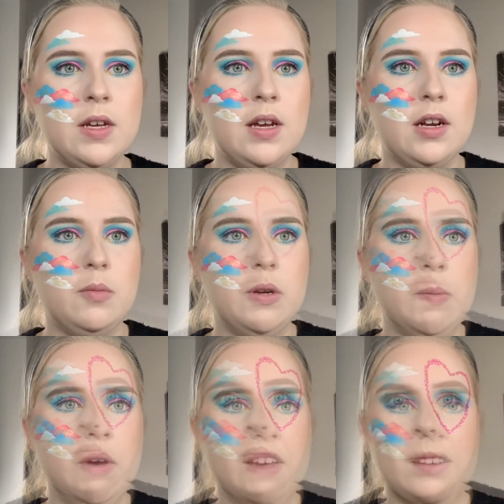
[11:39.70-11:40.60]
I'll be right
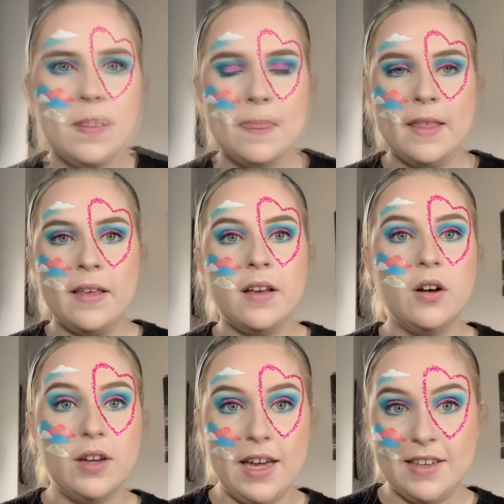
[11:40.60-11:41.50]
back.
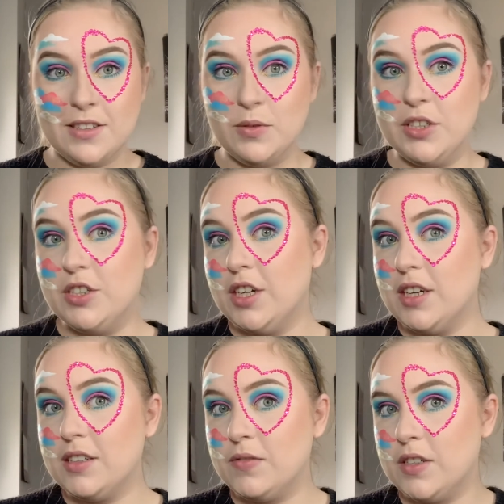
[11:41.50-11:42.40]
Okay, so we
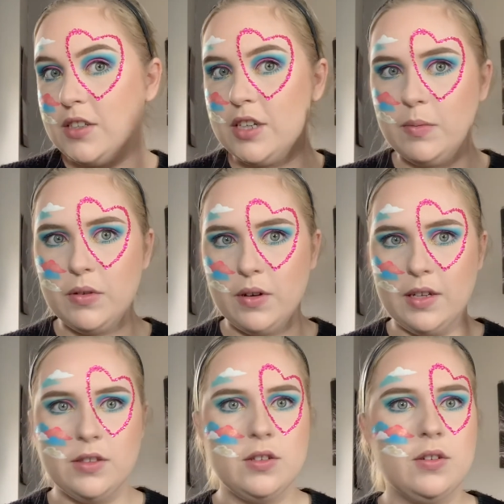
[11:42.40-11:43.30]
just finished up the
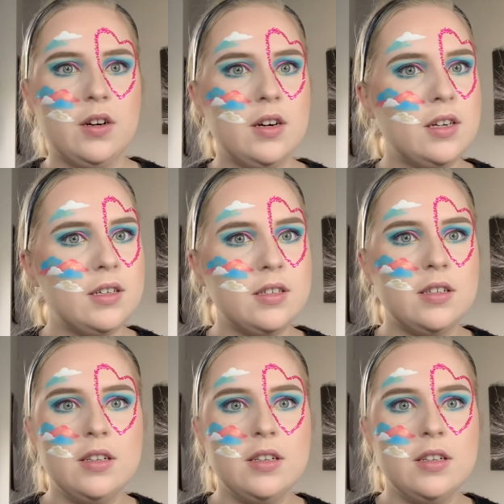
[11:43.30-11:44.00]
rhinestone heart.